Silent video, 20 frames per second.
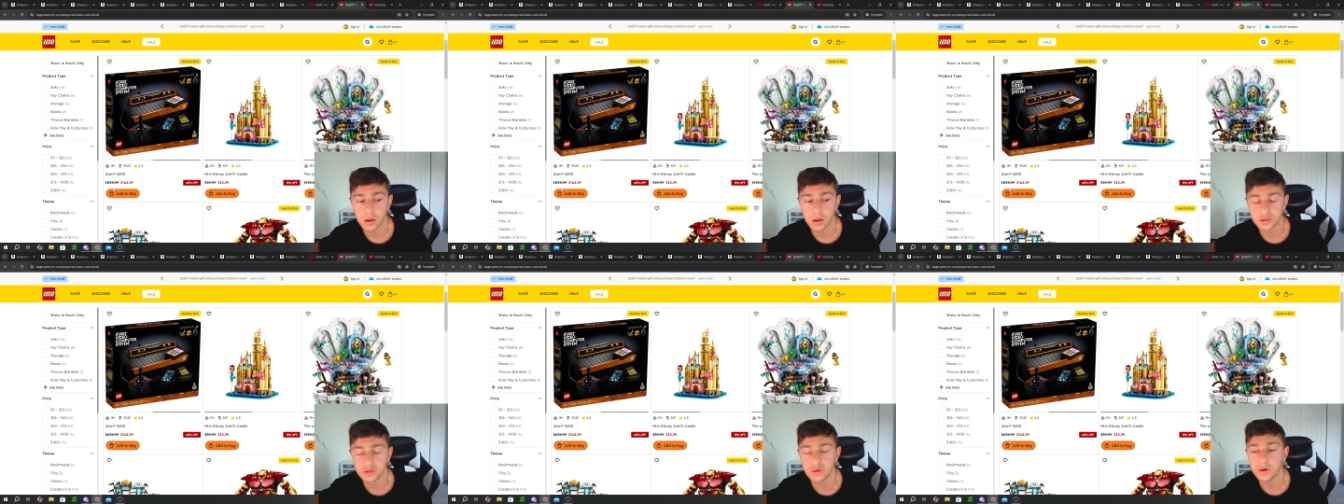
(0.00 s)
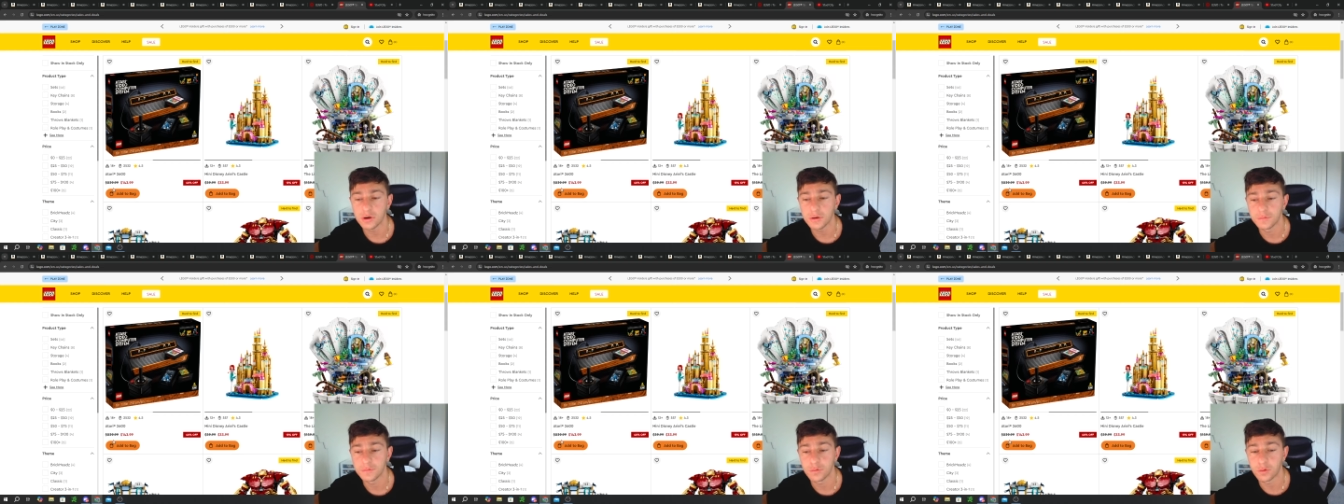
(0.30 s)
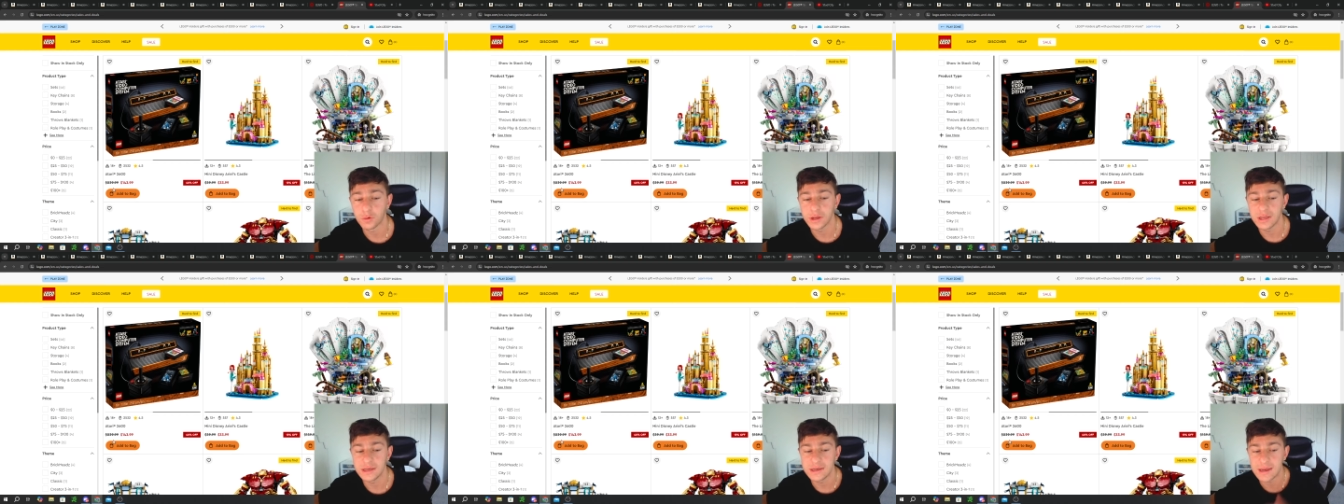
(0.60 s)

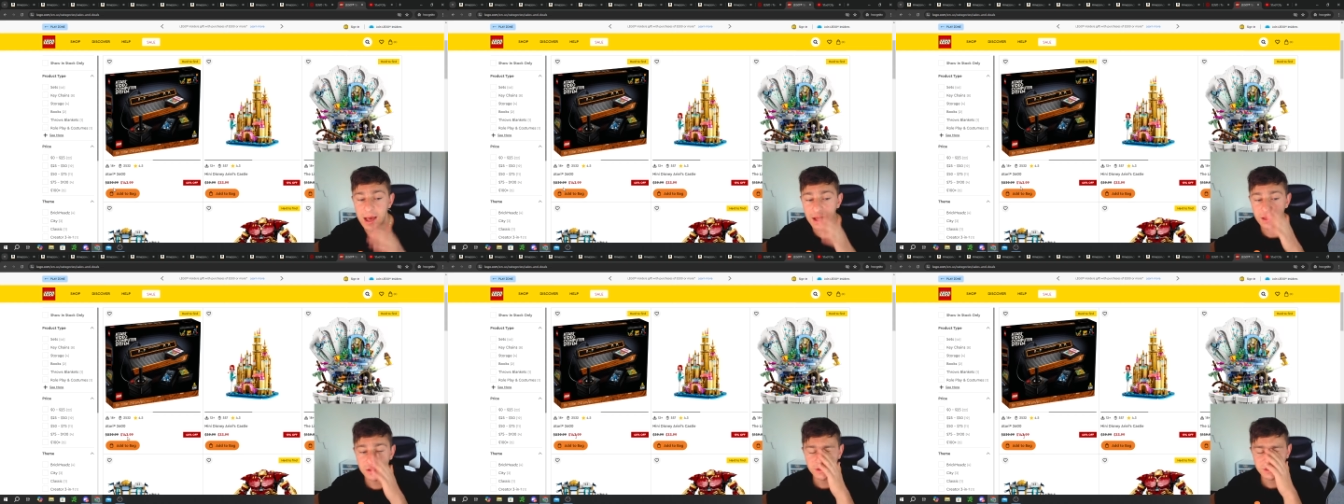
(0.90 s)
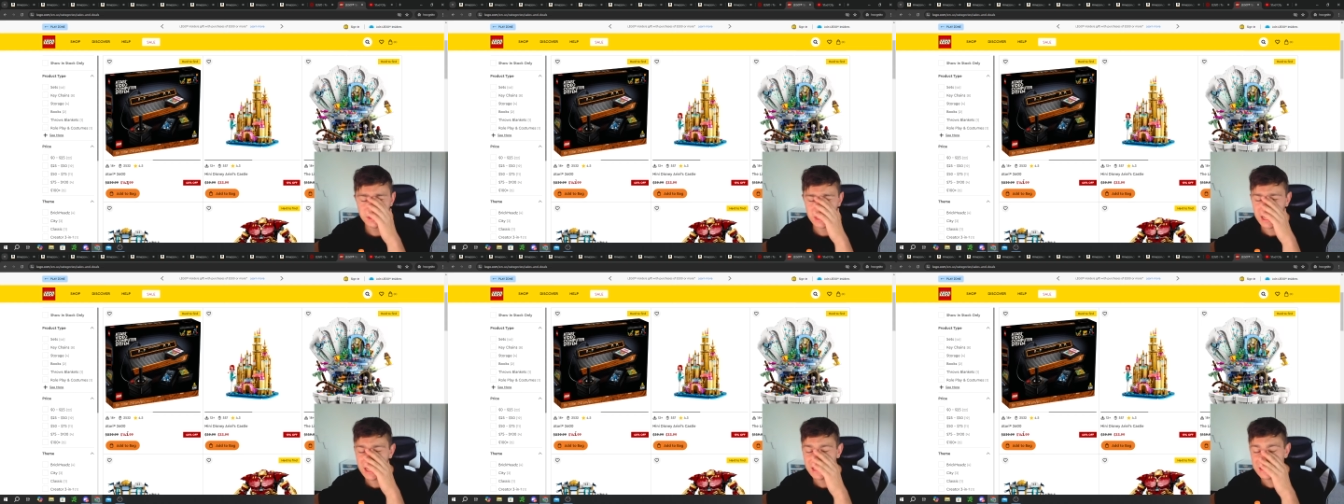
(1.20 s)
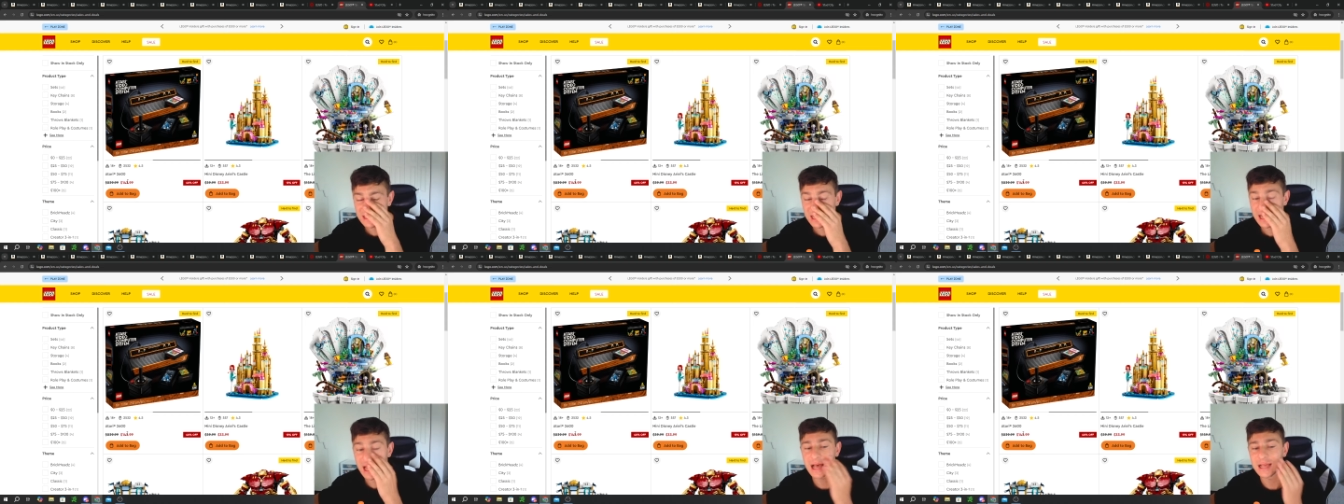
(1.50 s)
$240
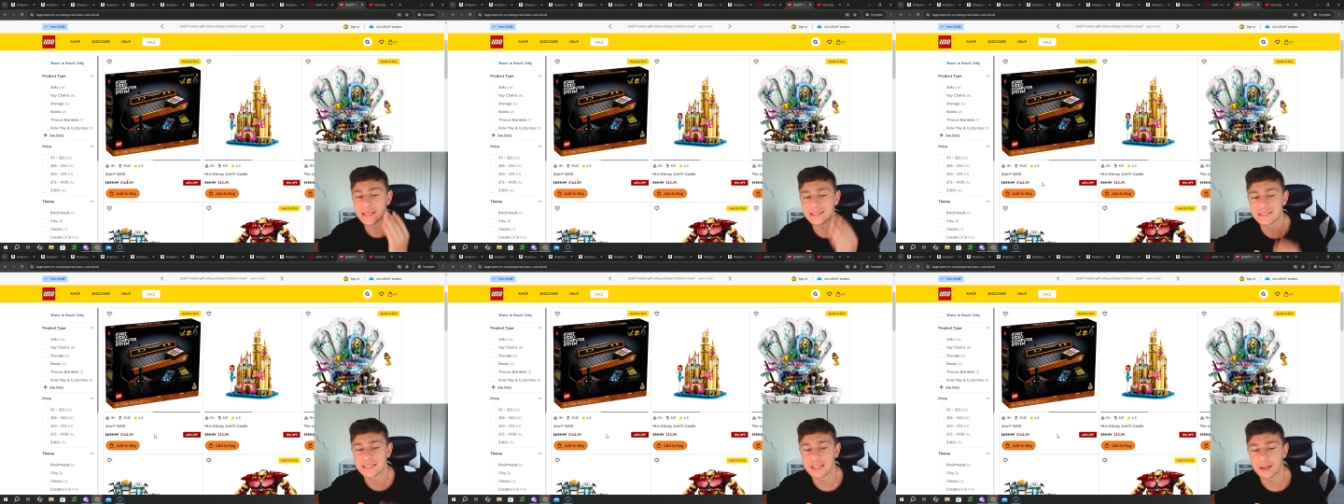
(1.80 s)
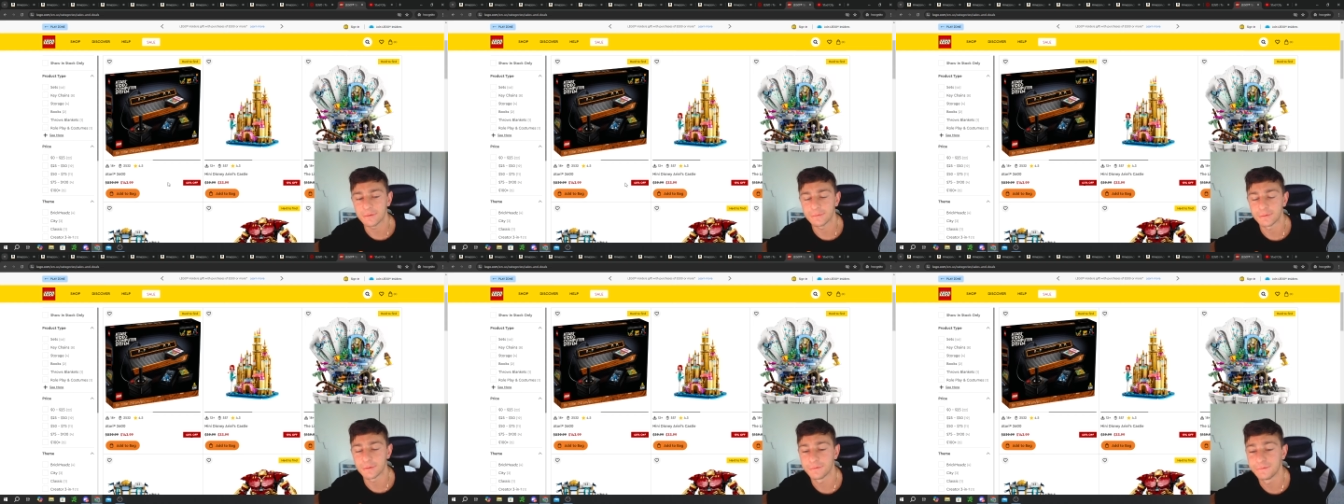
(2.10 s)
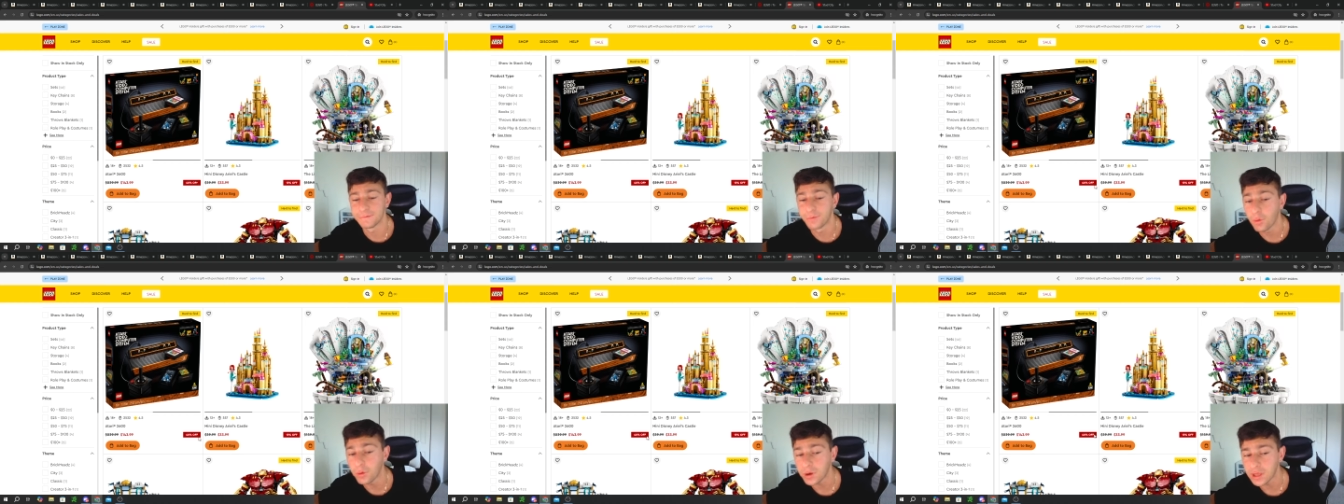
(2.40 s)
and on sale for
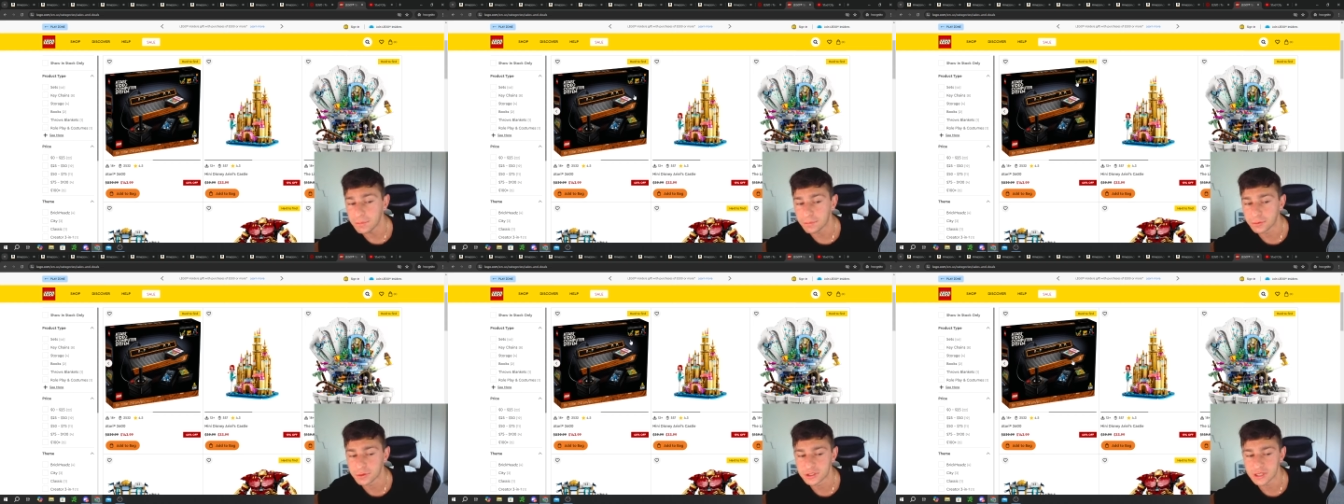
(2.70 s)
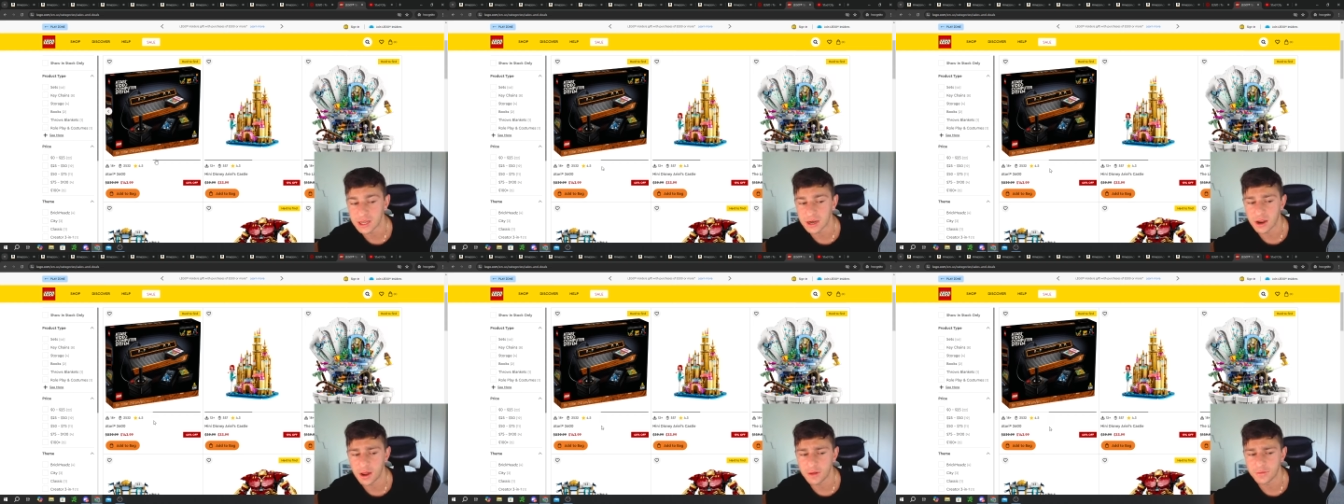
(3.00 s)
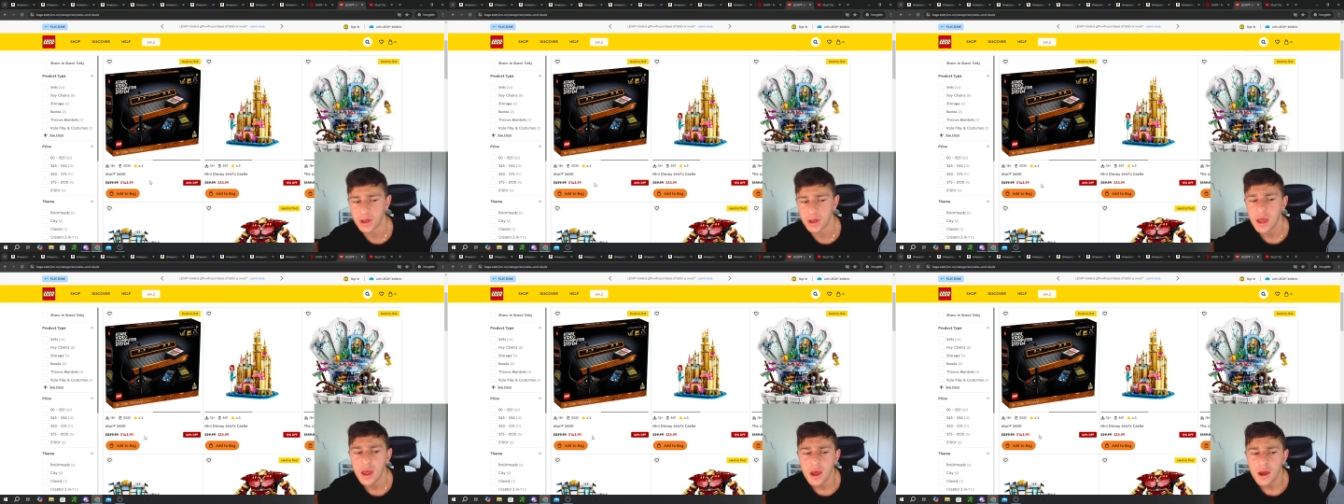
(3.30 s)
40%
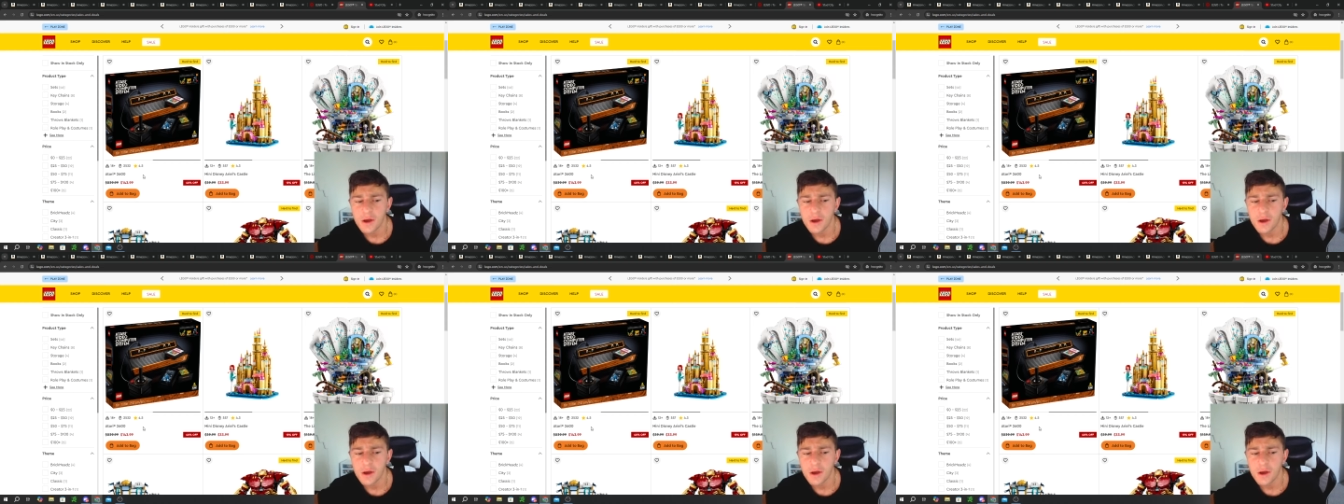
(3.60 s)
off